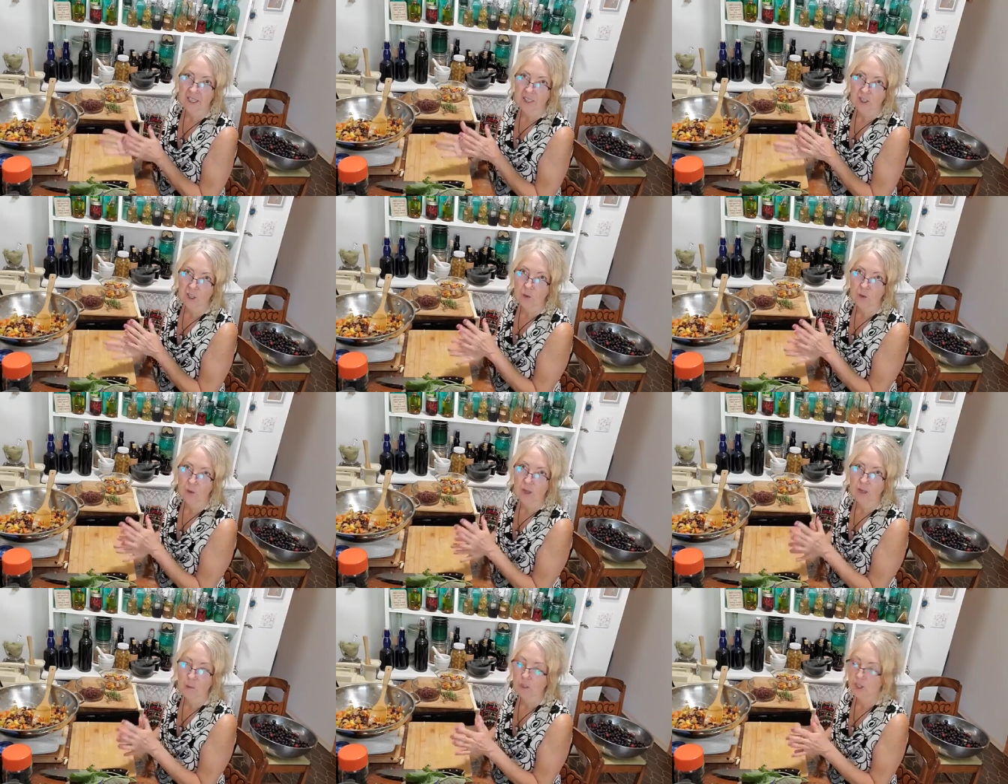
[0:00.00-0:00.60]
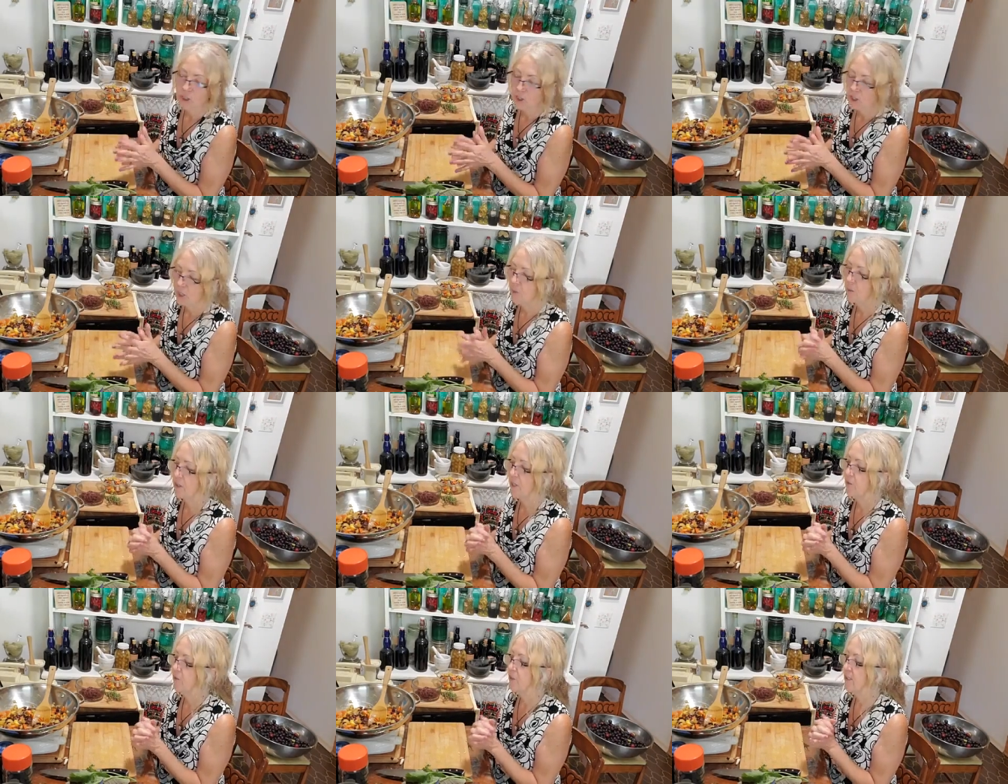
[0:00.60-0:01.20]
though, I will share what
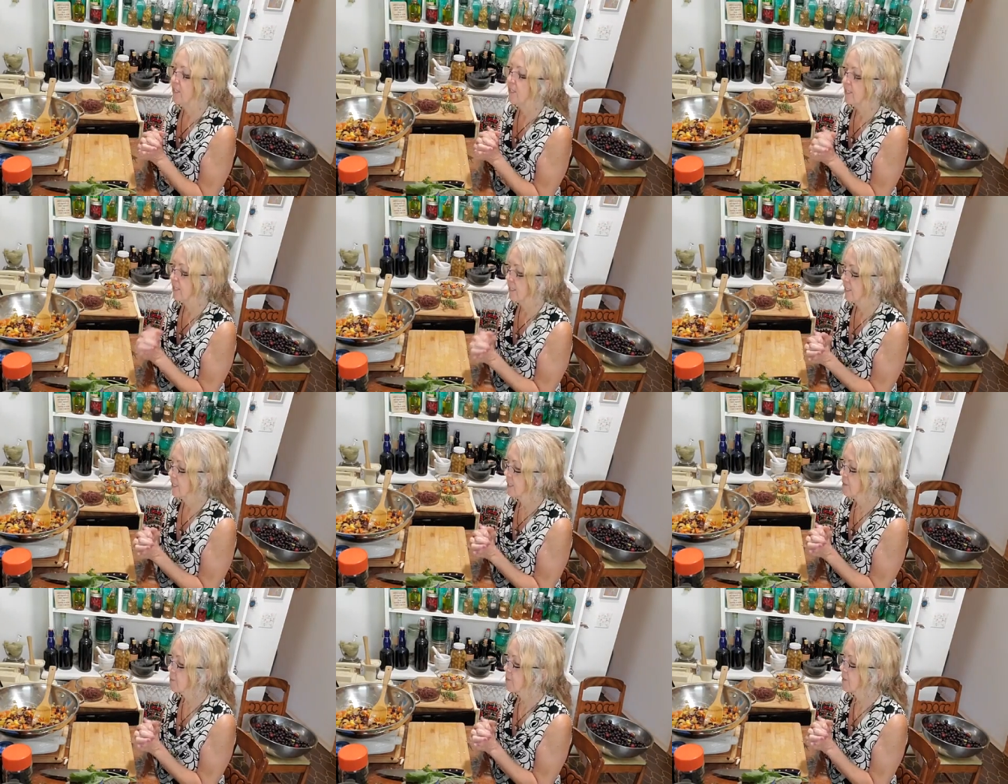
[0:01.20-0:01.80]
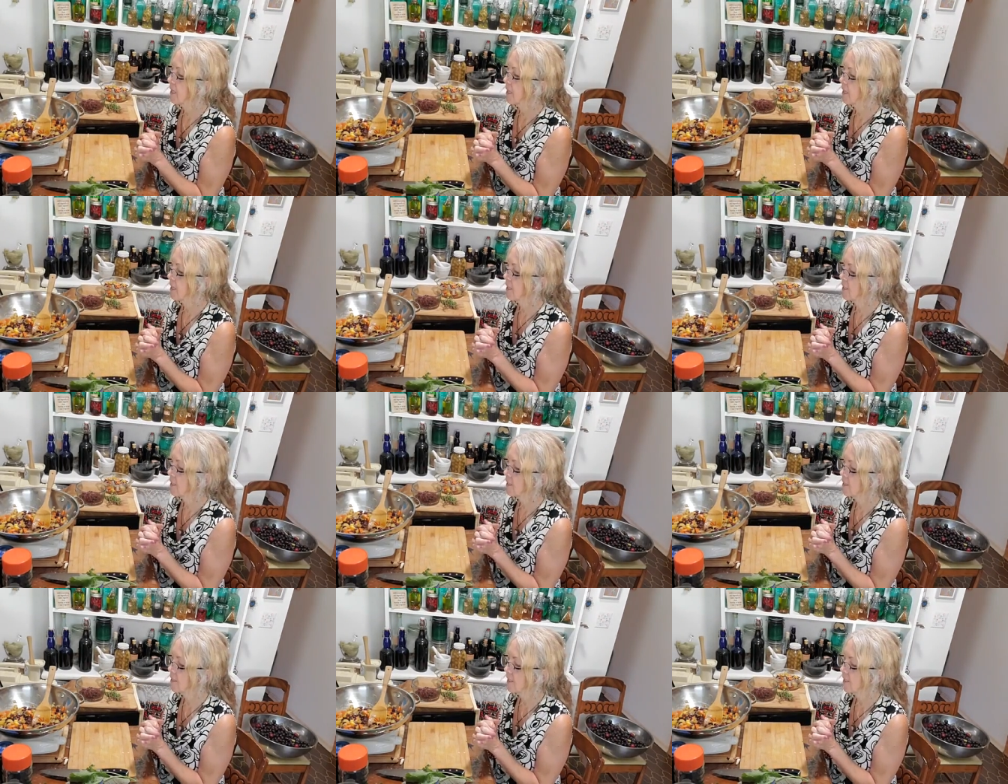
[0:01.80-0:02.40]
I was thinking
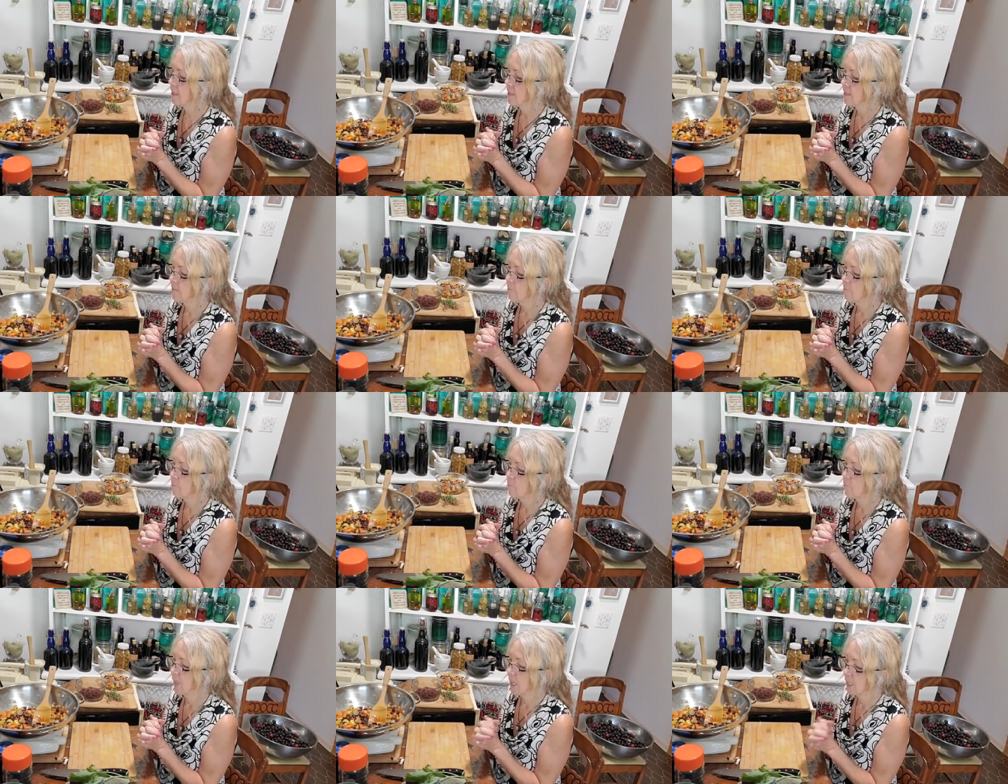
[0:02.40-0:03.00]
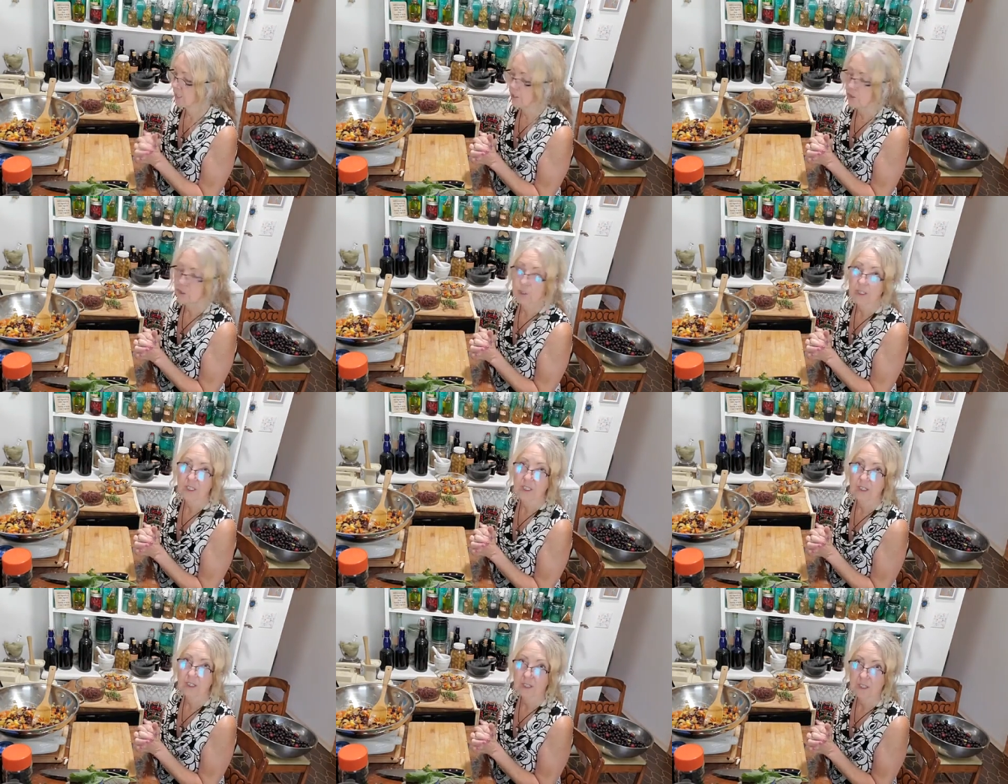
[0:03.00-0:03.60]
because that could turn
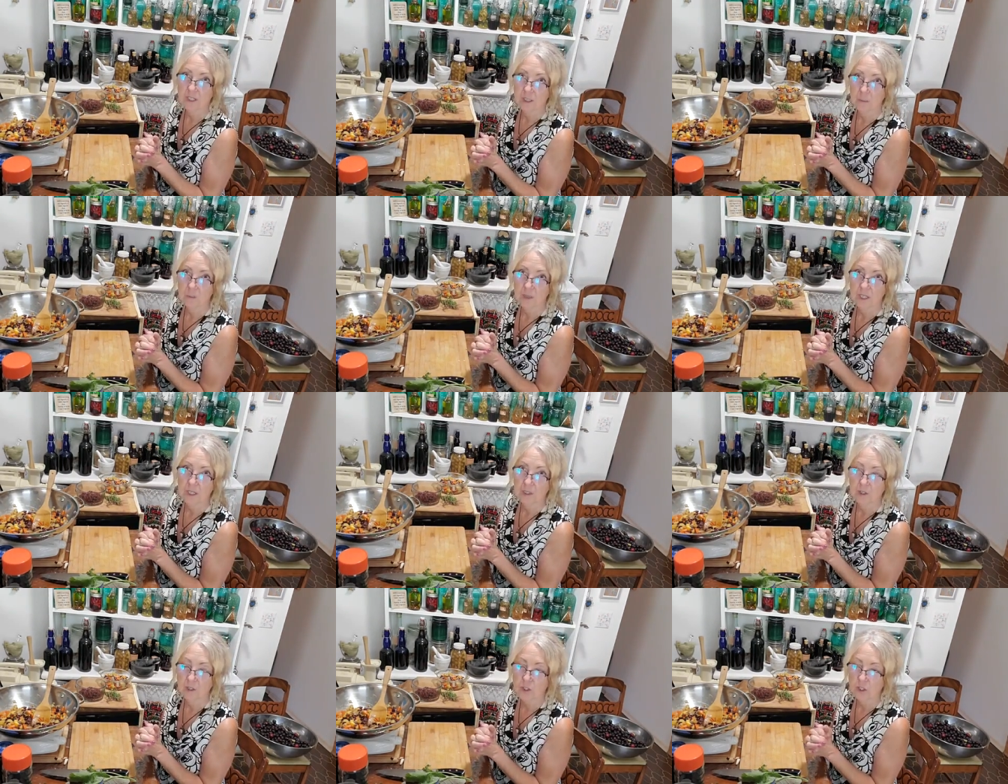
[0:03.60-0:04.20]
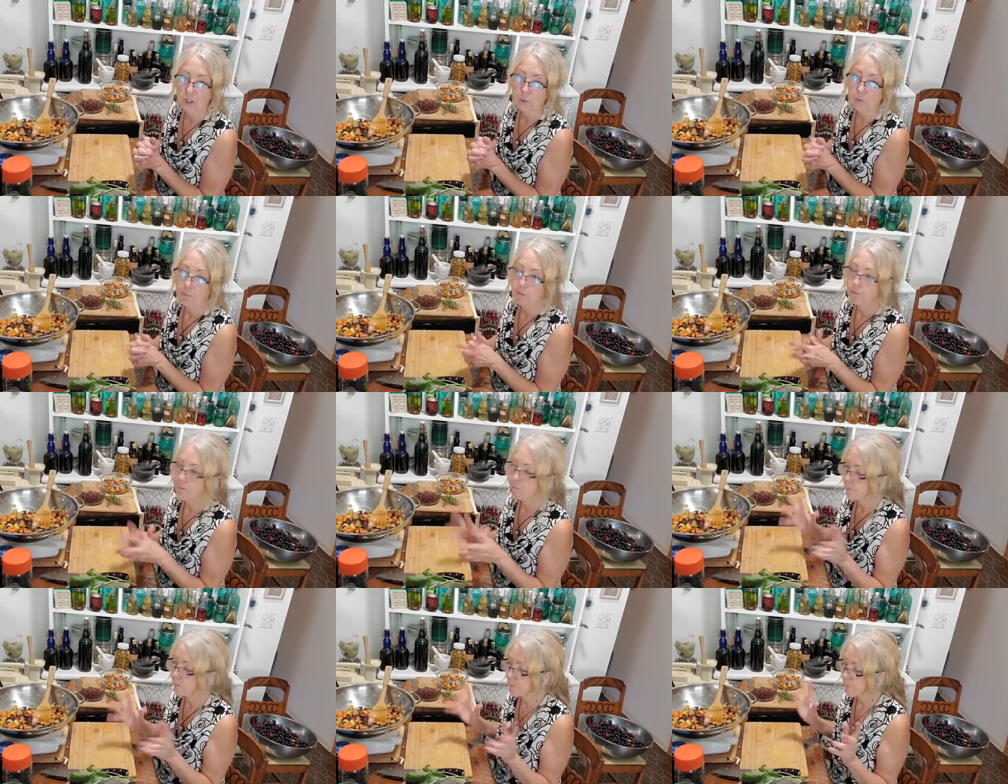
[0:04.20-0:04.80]
into something else too.
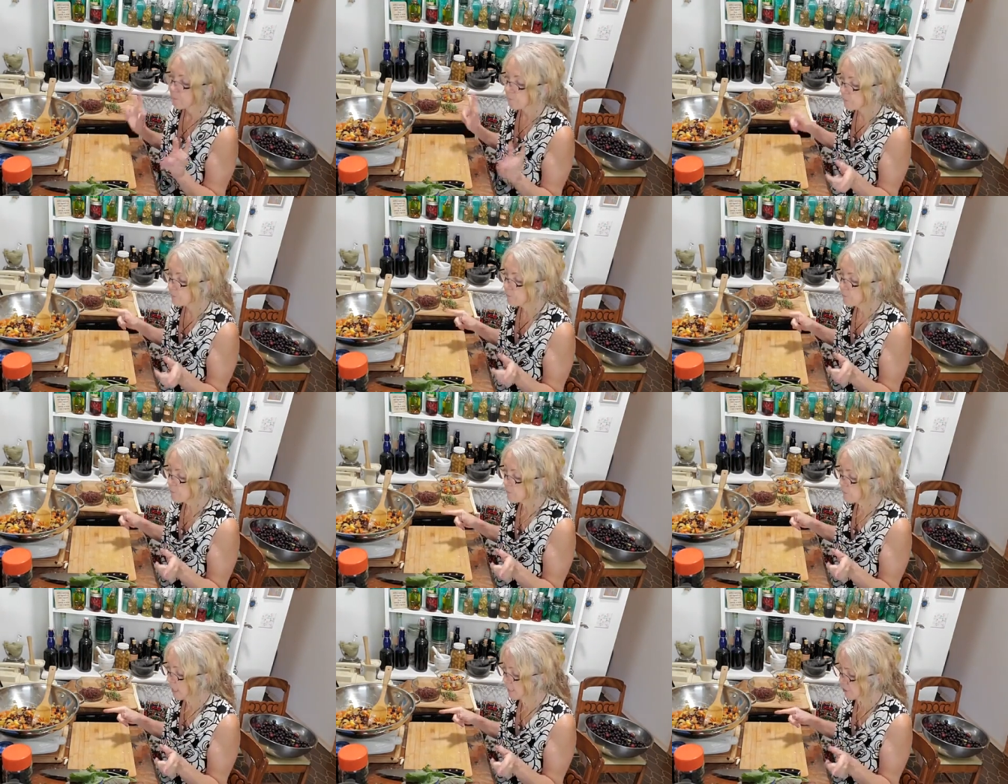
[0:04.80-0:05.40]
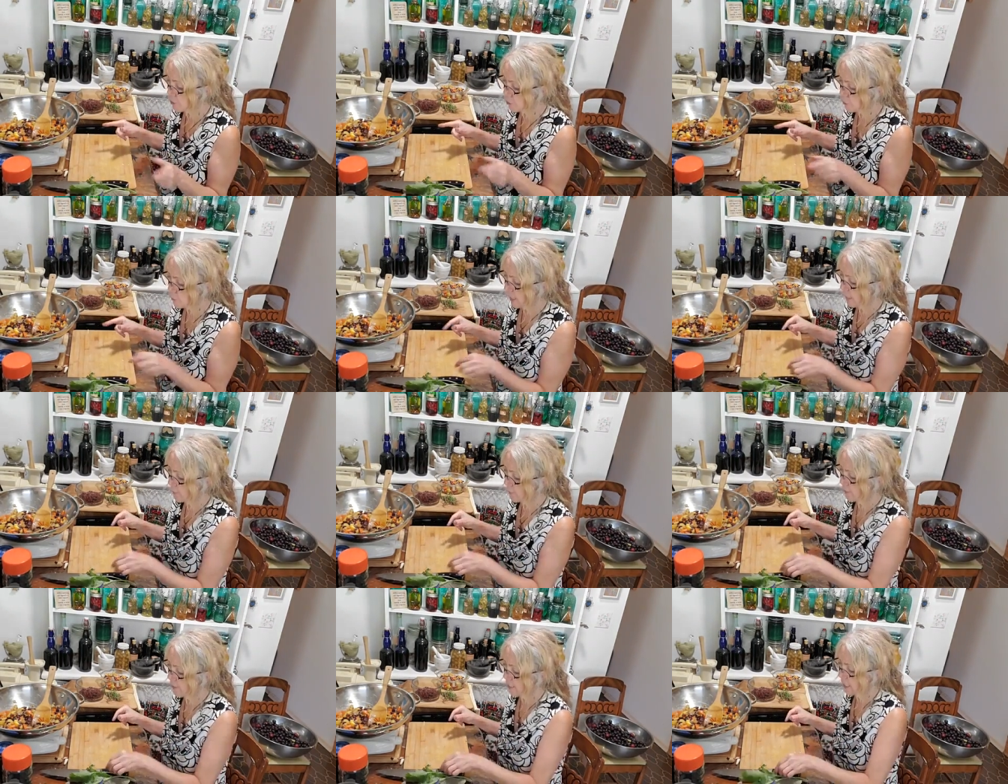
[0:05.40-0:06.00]
I do
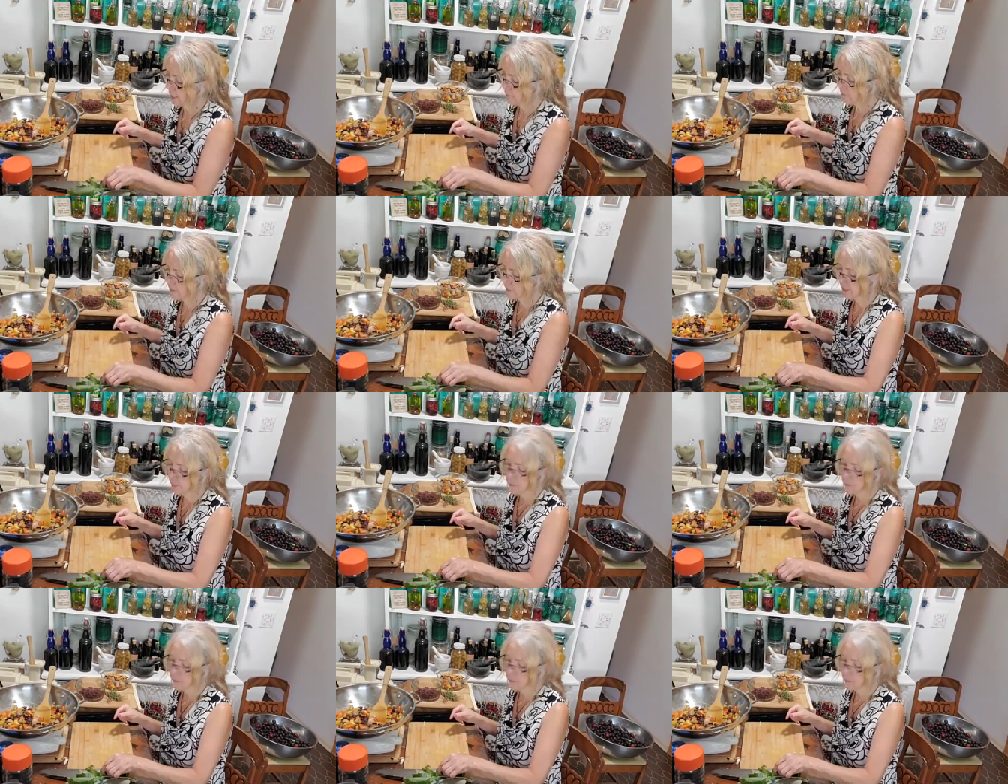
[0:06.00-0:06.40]
happen to have some